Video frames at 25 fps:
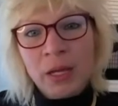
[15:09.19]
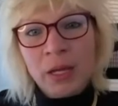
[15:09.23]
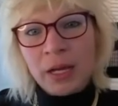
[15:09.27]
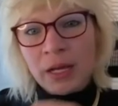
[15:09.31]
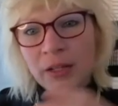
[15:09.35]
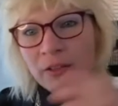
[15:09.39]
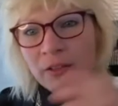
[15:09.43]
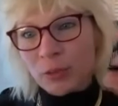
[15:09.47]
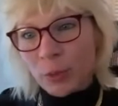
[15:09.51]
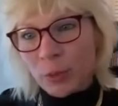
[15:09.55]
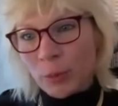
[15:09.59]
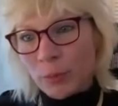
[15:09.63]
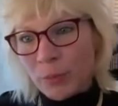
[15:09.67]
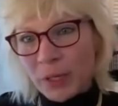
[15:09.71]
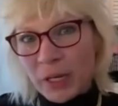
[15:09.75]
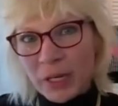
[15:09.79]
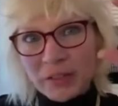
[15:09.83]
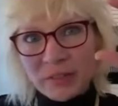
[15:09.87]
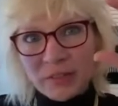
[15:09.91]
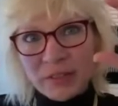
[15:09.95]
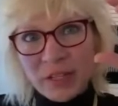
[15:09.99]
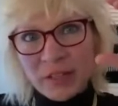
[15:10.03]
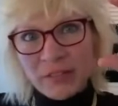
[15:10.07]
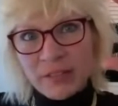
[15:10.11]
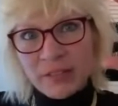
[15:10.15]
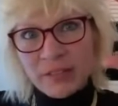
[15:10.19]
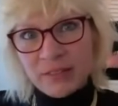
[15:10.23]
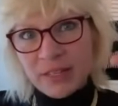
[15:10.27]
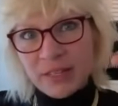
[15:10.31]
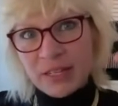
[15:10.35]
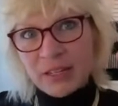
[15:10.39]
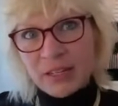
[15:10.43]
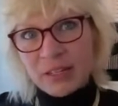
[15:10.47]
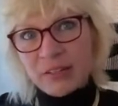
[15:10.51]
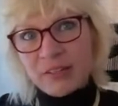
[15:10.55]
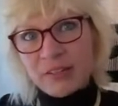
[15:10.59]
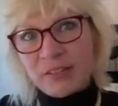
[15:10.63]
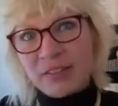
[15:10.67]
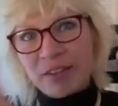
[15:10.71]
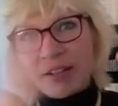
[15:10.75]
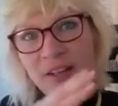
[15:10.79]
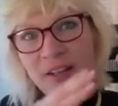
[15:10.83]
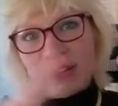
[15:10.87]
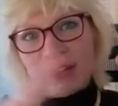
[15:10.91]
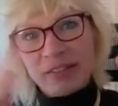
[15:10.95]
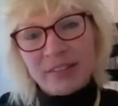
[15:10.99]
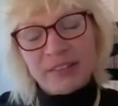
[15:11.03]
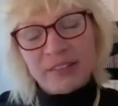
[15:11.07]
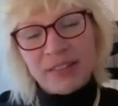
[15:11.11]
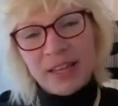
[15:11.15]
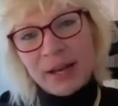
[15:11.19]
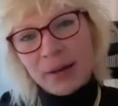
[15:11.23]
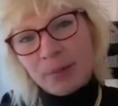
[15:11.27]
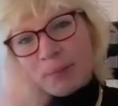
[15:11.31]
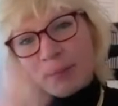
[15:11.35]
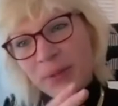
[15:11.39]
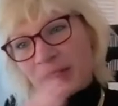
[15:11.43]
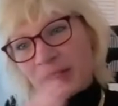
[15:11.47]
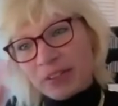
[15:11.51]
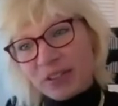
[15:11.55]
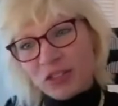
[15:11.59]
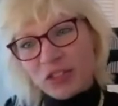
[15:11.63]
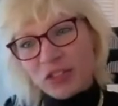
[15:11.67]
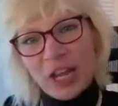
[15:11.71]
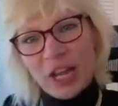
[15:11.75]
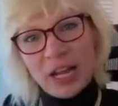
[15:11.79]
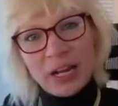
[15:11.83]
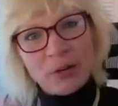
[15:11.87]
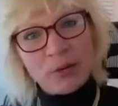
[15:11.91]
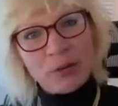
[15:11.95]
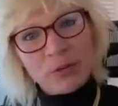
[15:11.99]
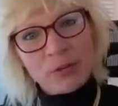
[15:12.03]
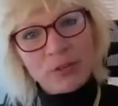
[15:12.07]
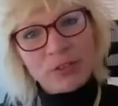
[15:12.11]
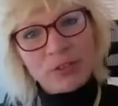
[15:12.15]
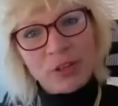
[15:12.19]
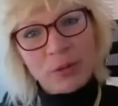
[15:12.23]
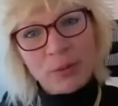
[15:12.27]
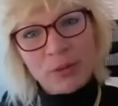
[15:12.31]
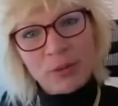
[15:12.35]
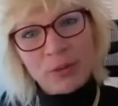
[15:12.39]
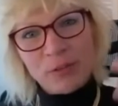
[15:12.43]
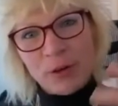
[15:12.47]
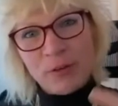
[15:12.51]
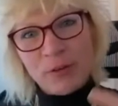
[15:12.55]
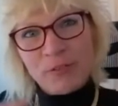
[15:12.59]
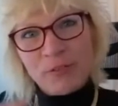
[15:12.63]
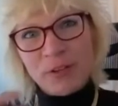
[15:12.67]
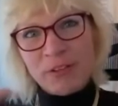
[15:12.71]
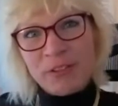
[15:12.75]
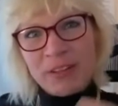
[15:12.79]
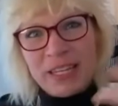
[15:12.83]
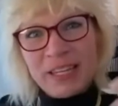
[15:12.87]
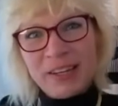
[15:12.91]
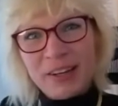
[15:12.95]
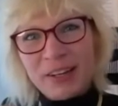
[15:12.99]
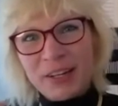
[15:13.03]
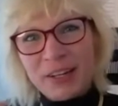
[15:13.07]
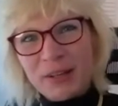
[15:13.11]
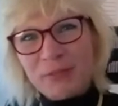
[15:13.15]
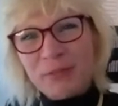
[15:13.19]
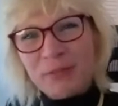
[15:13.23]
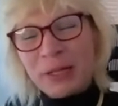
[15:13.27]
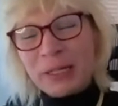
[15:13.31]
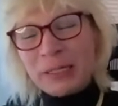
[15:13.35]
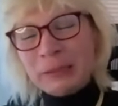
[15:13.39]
And so what pirkx does is it kind of slices it up into channels. So we've got a very kind of